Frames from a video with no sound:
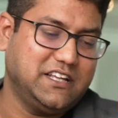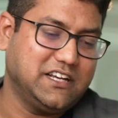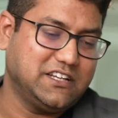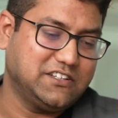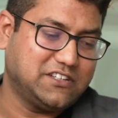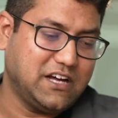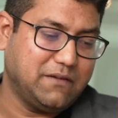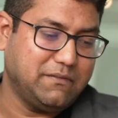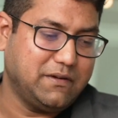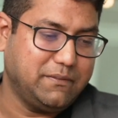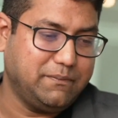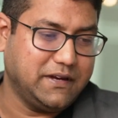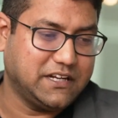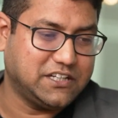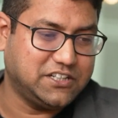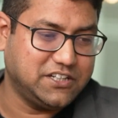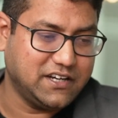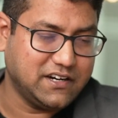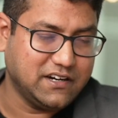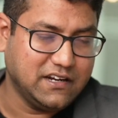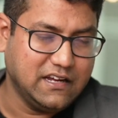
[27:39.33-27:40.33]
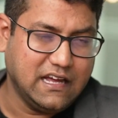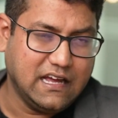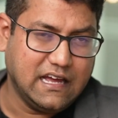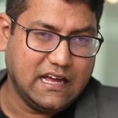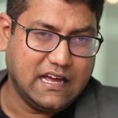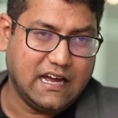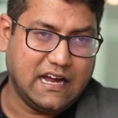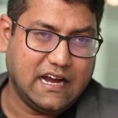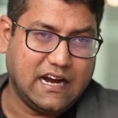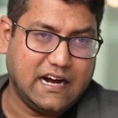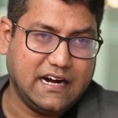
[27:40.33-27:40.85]
things come in picture.
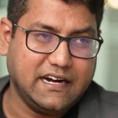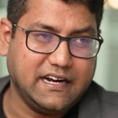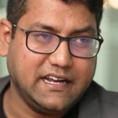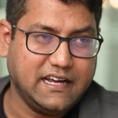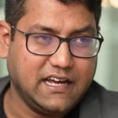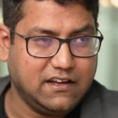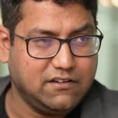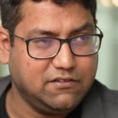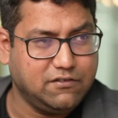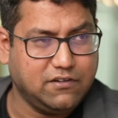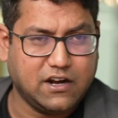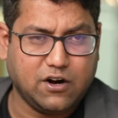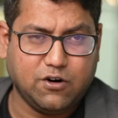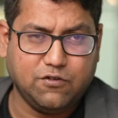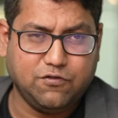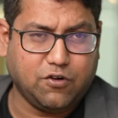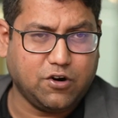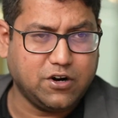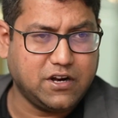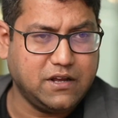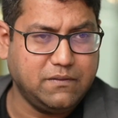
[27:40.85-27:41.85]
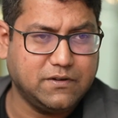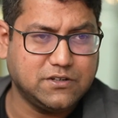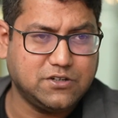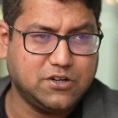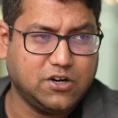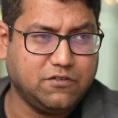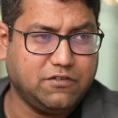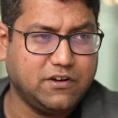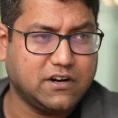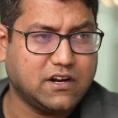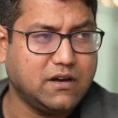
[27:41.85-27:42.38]
And around 40% of our